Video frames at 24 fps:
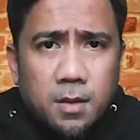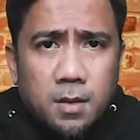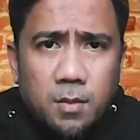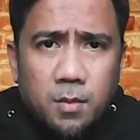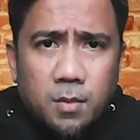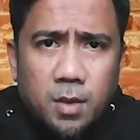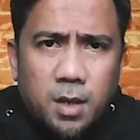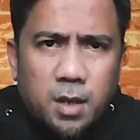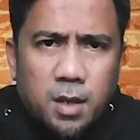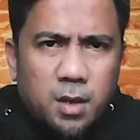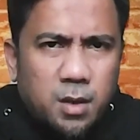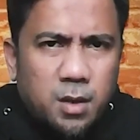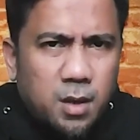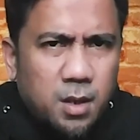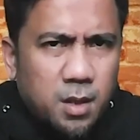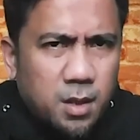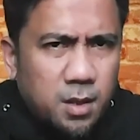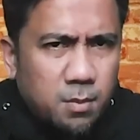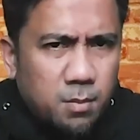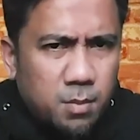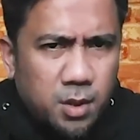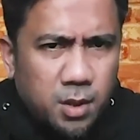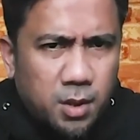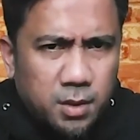Why are you
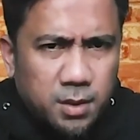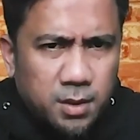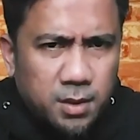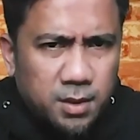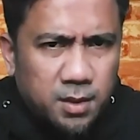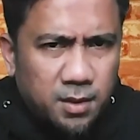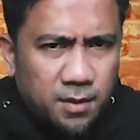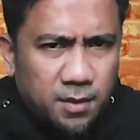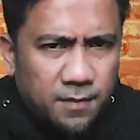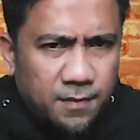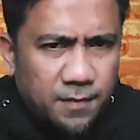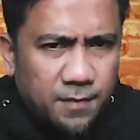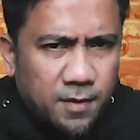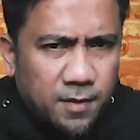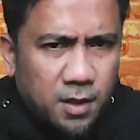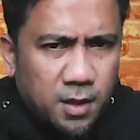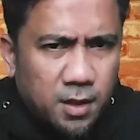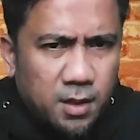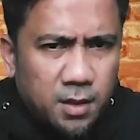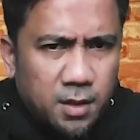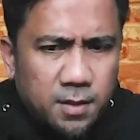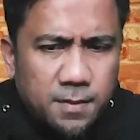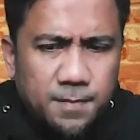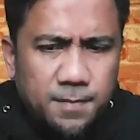gonna block the d
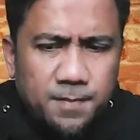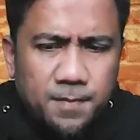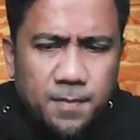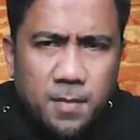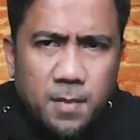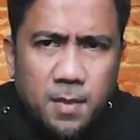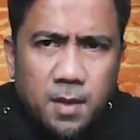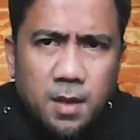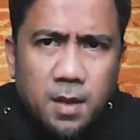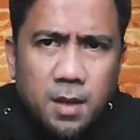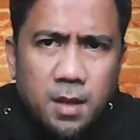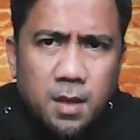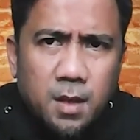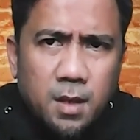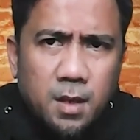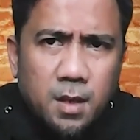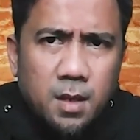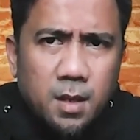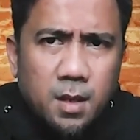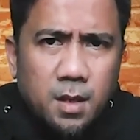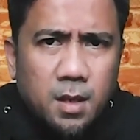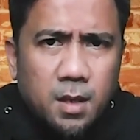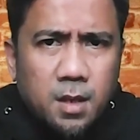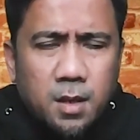file?
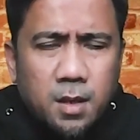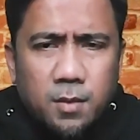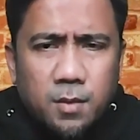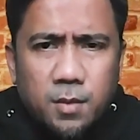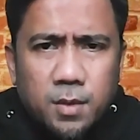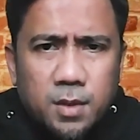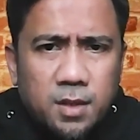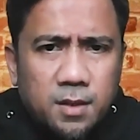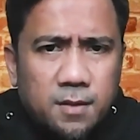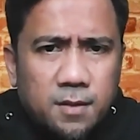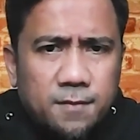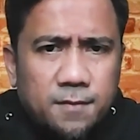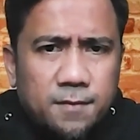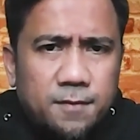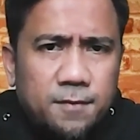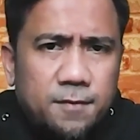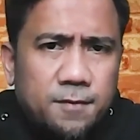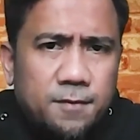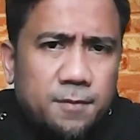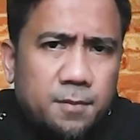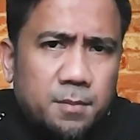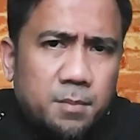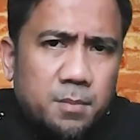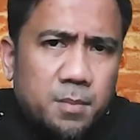I would have
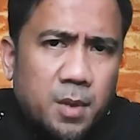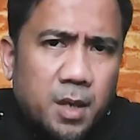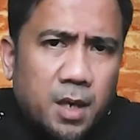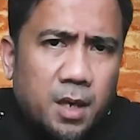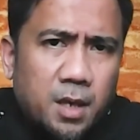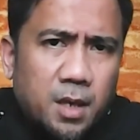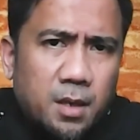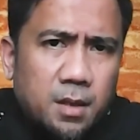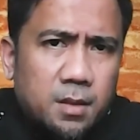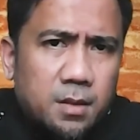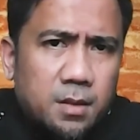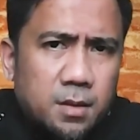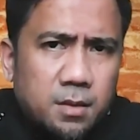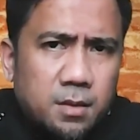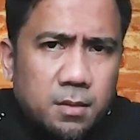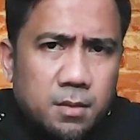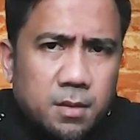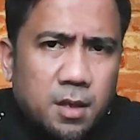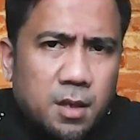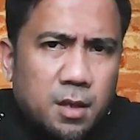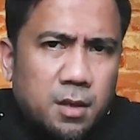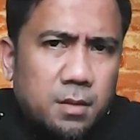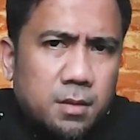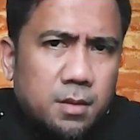played,
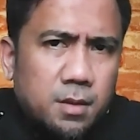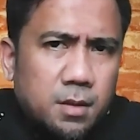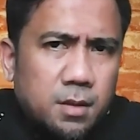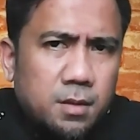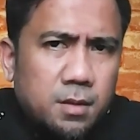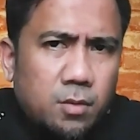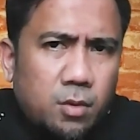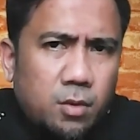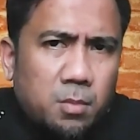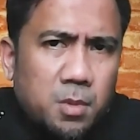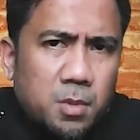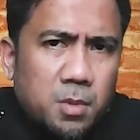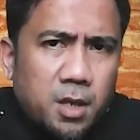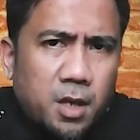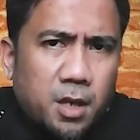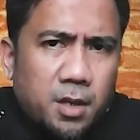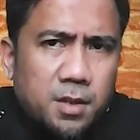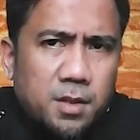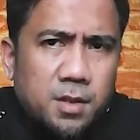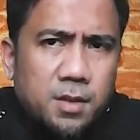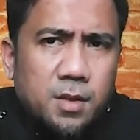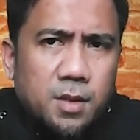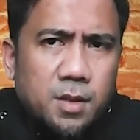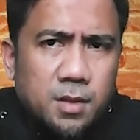okay, just normal
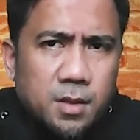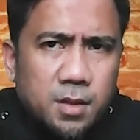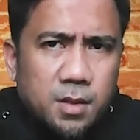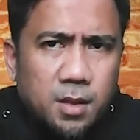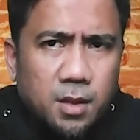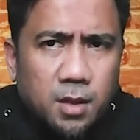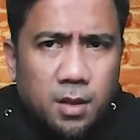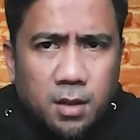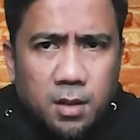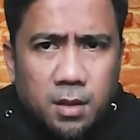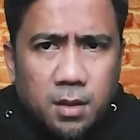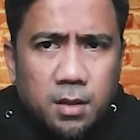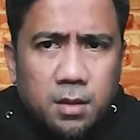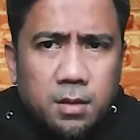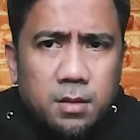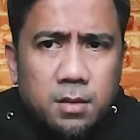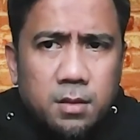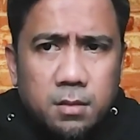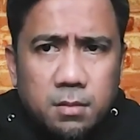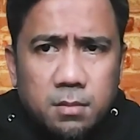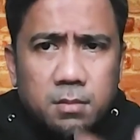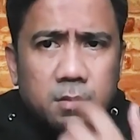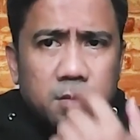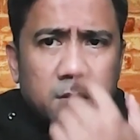h6 here.
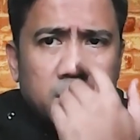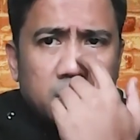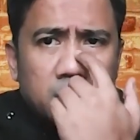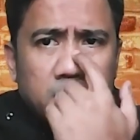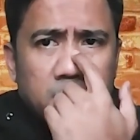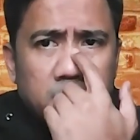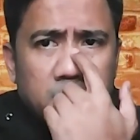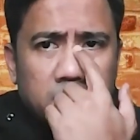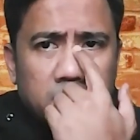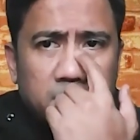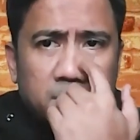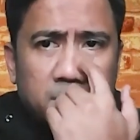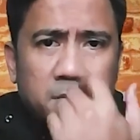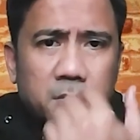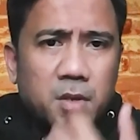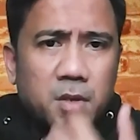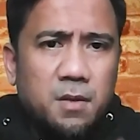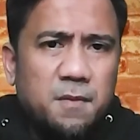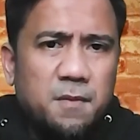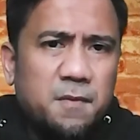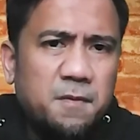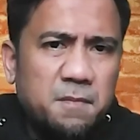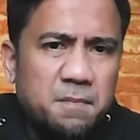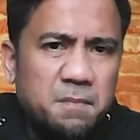And
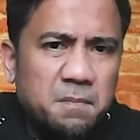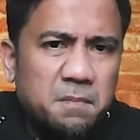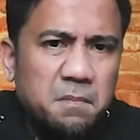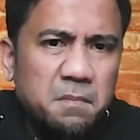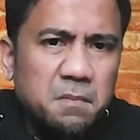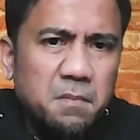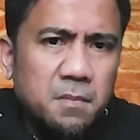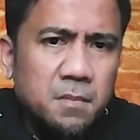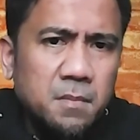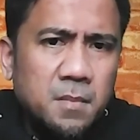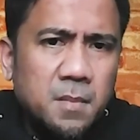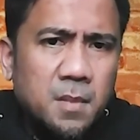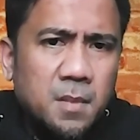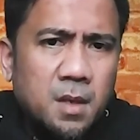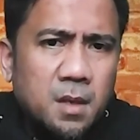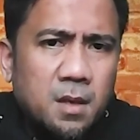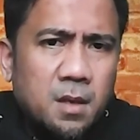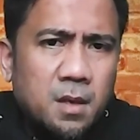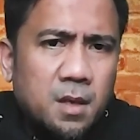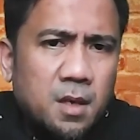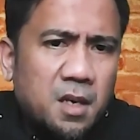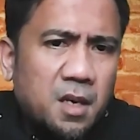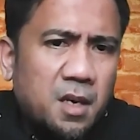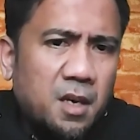
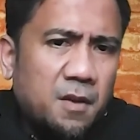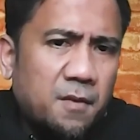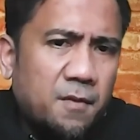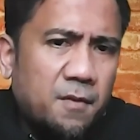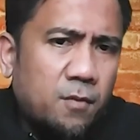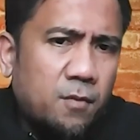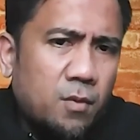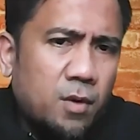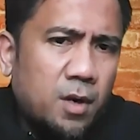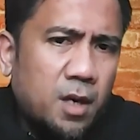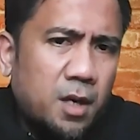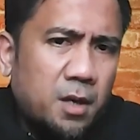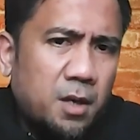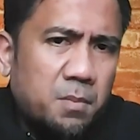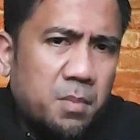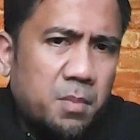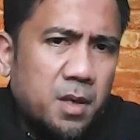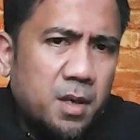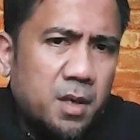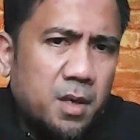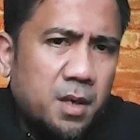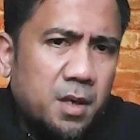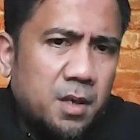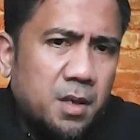if white
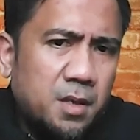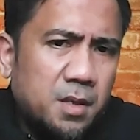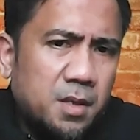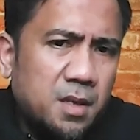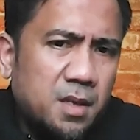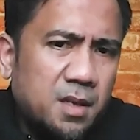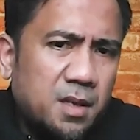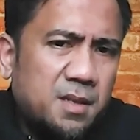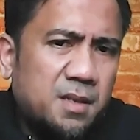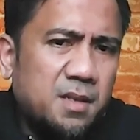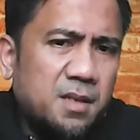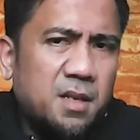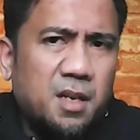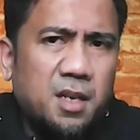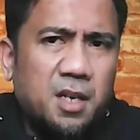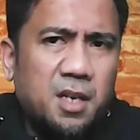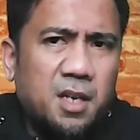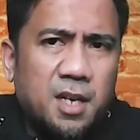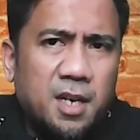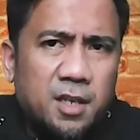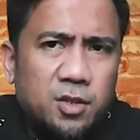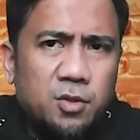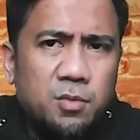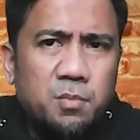plays, let's say
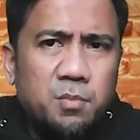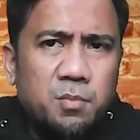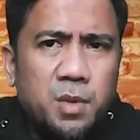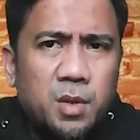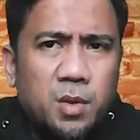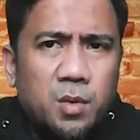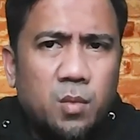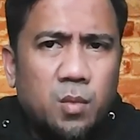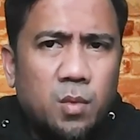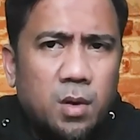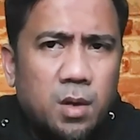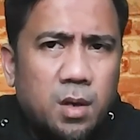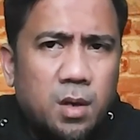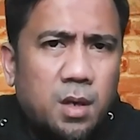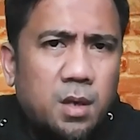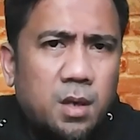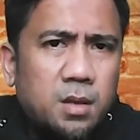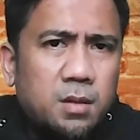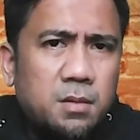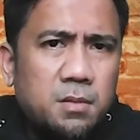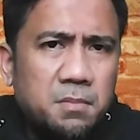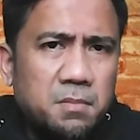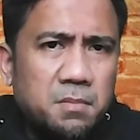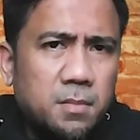knight to
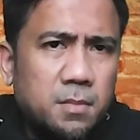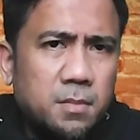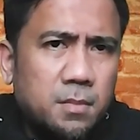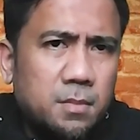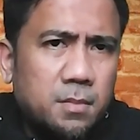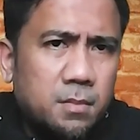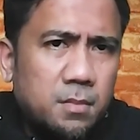b1,